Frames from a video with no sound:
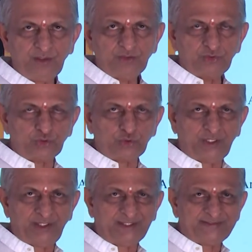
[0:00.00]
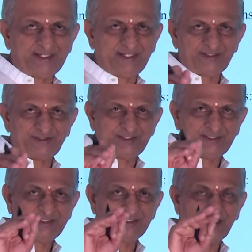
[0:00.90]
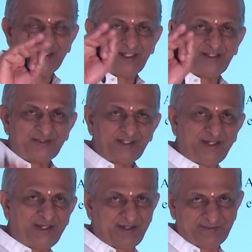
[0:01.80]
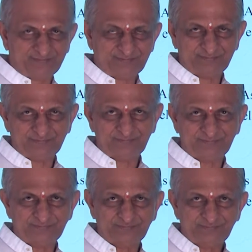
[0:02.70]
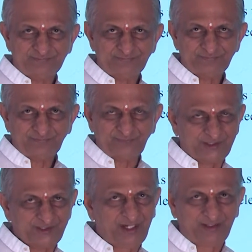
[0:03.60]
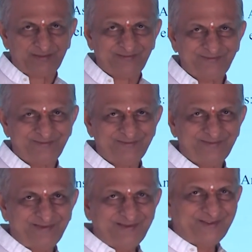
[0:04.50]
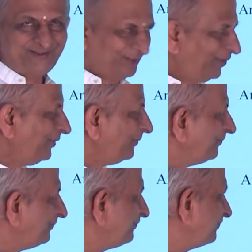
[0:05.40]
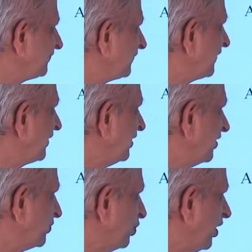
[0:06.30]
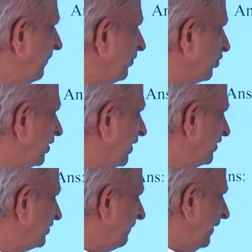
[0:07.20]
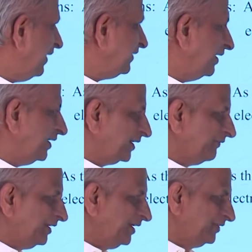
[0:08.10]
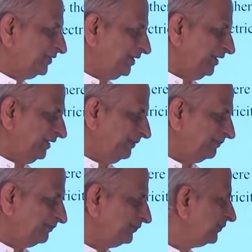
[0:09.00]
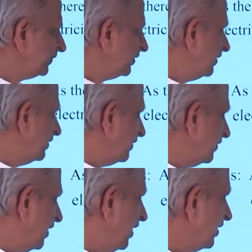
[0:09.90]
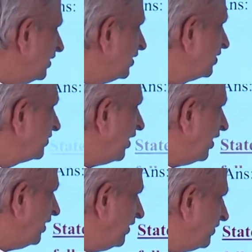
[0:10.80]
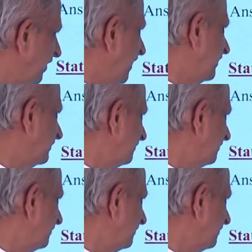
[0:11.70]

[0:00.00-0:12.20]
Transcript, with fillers: So to conduct electricity, ions are needed, is it not? So sodium chloride is a bad conductor of electricity in the solid state.